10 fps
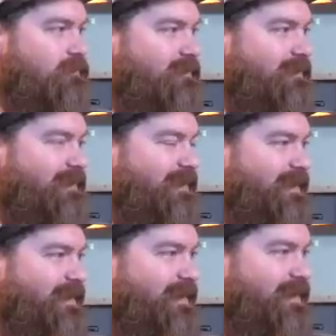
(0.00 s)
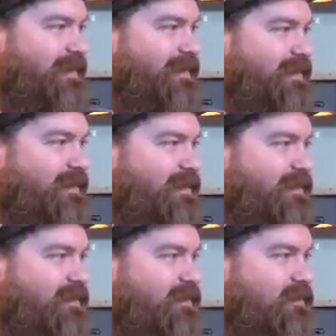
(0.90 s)

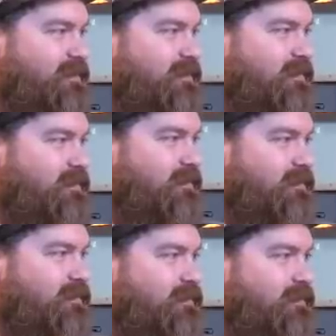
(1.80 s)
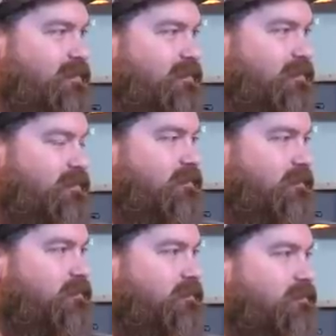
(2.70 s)

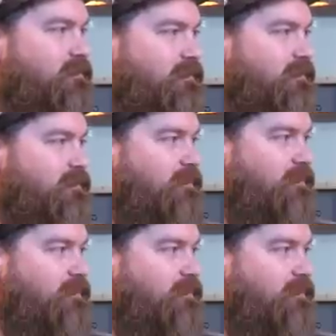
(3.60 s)
This person isn't speaking.